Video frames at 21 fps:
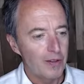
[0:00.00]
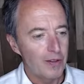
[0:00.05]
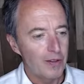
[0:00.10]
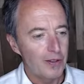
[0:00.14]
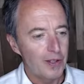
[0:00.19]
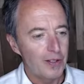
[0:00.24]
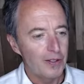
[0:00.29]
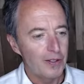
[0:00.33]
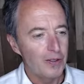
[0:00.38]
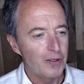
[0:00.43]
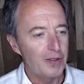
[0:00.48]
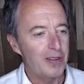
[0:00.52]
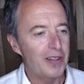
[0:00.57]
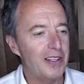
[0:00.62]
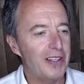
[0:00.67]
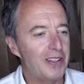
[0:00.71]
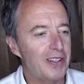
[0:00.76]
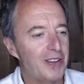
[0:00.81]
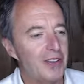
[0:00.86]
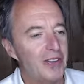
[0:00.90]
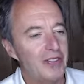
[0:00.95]
Thank you,
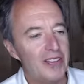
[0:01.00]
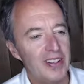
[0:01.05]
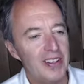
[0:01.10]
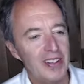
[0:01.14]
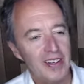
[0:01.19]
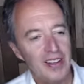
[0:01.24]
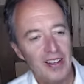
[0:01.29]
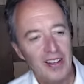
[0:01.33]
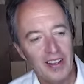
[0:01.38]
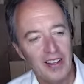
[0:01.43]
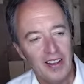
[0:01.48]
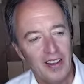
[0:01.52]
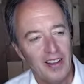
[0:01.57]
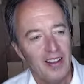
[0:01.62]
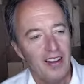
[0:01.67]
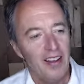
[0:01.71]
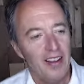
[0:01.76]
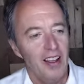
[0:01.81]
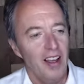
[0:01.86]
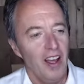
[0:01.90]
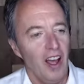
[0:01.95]
thank you.
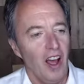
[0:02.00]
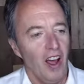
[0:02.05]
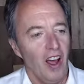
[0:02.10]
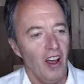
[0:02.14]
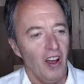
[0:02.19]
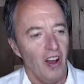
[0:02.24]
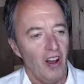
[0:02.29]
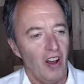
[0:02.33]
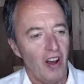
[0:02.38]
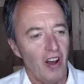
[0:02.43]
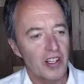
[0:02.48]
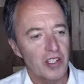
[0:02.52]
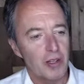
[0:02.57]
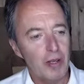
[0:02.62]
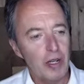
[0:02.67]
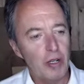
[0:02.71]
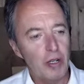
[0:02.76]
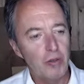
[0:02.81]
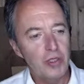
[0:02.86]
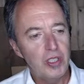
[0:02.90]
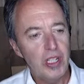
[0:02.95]
Awesome.
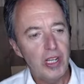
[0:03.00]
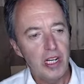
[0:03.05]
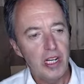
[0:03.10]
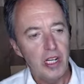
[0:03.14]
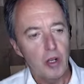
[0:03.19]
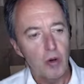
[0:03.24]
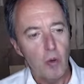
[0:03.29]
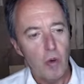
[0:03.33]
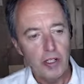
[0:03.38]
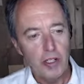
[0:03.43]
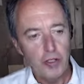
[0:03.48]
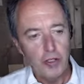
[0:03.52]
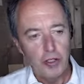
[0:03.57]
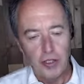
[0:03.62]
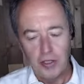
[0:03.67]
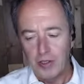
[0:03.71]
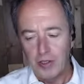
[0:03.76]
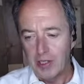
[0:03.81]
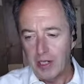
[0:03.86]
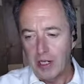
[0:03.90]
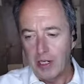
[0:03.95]
I don't see any
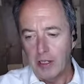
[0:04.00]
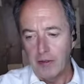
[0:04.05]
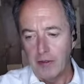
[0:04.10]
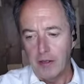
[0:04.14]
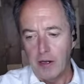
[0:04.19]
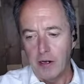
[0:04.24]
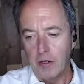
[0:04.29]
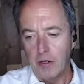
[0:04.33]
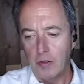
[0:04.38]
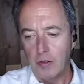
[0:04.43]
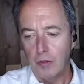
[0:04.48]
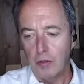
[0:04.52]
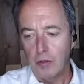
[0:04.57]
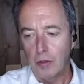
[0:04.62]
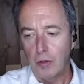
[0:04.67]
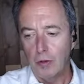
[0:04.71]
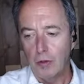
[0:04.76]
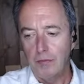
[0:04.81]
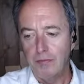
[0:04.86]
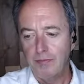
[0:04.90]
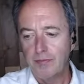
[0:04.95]
questions in there,
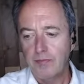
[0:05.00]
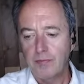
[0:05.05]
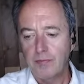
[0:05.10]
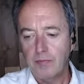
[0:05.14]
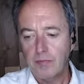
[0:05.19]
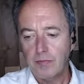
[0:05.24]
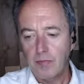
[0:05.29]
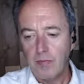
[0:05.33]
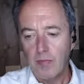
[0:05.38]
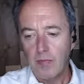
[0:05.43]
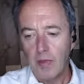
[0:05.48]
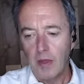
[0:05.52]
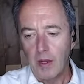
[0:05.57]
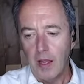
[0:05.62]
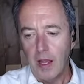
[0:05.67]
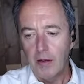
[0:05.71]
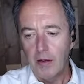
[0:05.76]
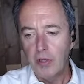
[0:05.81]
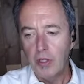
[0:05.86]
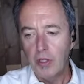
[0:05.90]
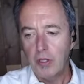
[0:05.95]
so
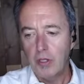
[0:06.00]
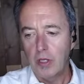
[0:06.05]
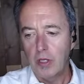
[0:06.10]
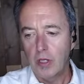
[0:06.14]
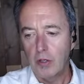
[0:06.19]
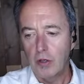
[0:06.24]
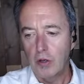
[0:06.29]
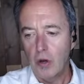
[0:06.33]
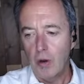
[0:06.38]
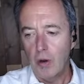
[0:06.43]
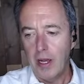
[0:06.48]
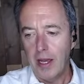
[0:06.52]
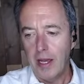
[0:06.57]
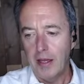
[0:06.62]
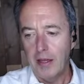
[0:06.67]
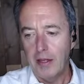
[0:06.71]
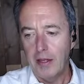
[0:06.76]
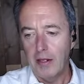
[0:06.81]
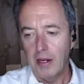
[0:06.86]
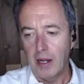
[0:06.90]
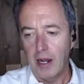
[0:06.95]
I'm just going to go
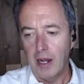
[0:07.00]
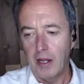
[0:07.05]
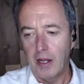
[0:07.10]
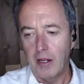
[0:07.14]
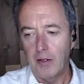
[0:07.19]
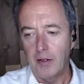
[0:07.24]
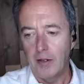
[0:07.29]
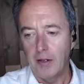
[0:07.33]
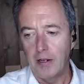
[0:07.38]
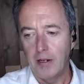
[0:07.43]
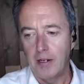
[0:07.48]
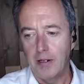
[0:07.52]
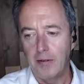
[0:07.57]
ahead and